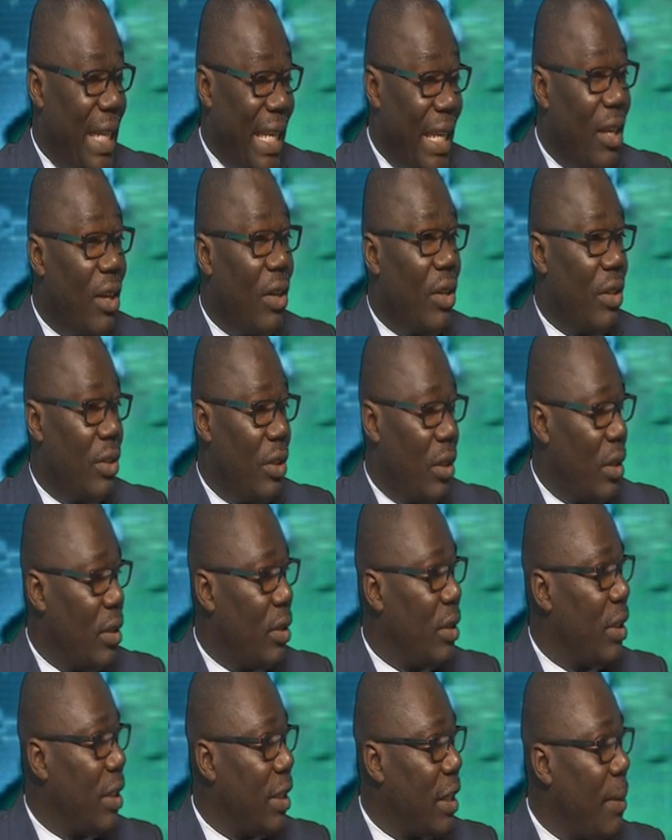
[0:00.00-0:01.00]
in
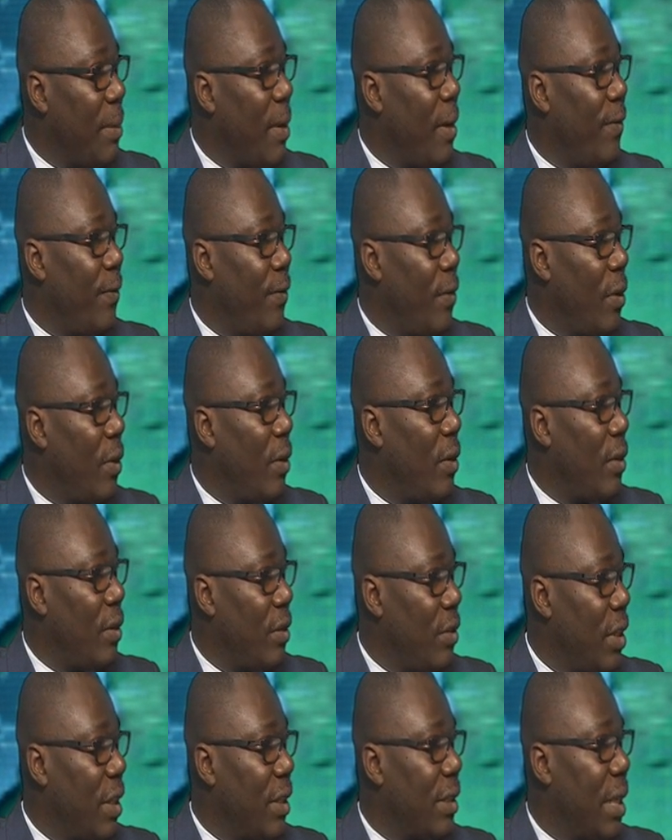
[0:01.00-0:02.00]
London is about
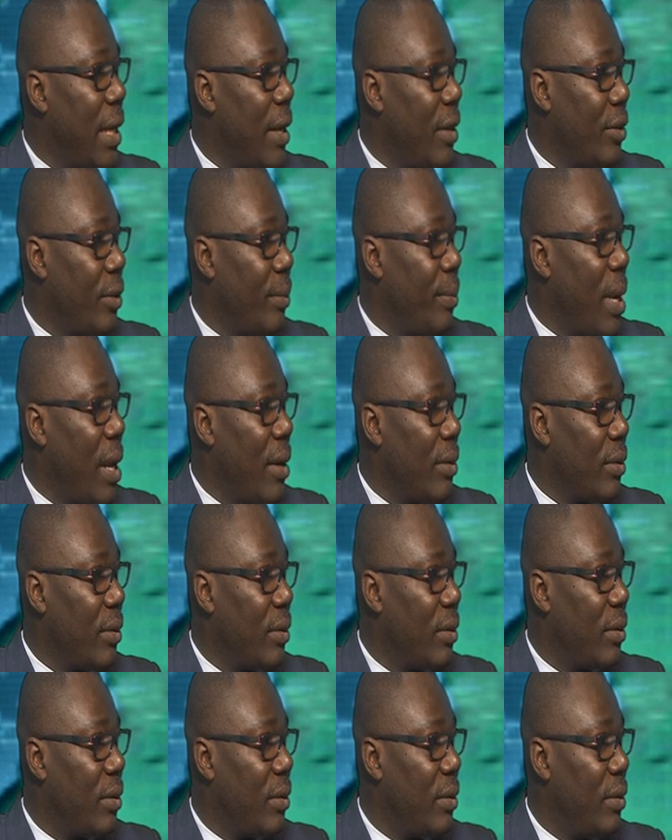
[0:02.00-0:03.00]
400,000 pounds.